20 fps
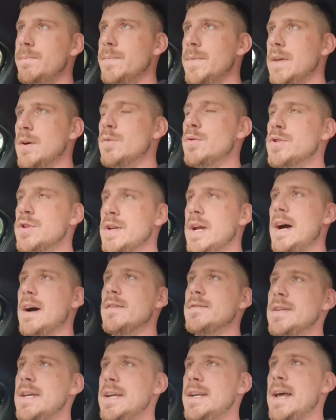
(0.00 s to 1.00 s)
the auction
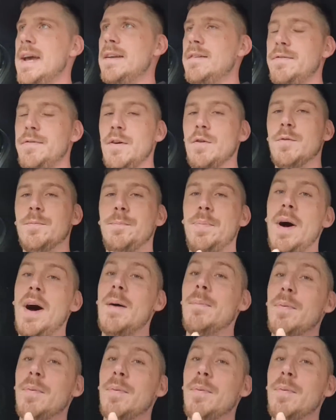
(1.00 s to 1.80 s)
house in Enfield. But